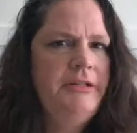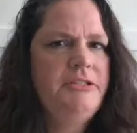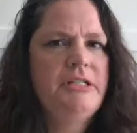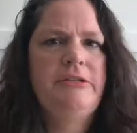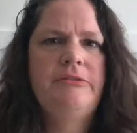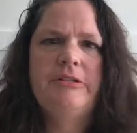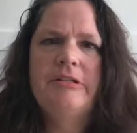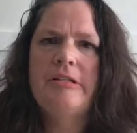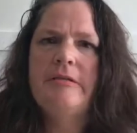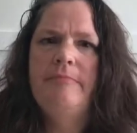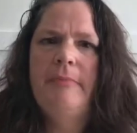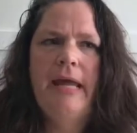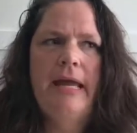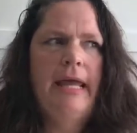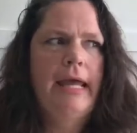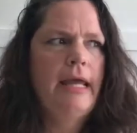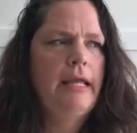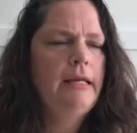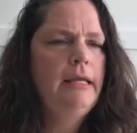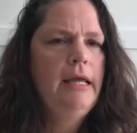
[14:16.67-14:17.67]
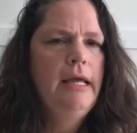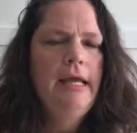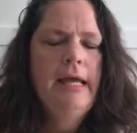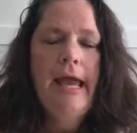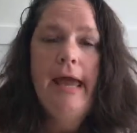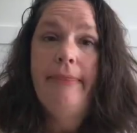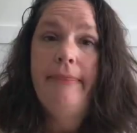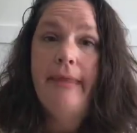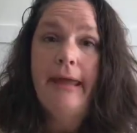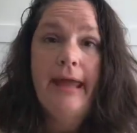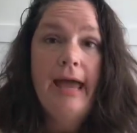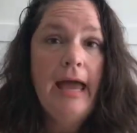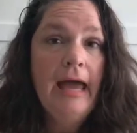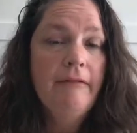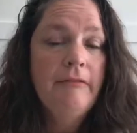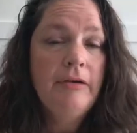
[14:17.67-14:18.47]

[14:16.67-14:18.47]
generous man, and they